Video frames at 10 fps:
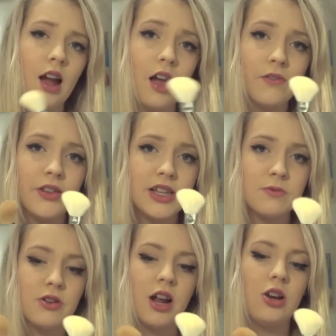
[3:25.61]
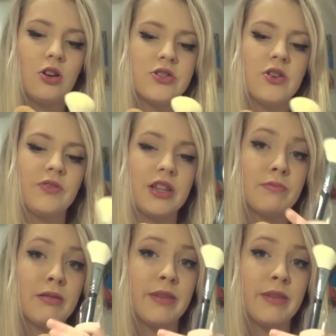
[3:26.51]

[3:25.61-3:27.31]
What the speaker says: I find this one a lot softer than my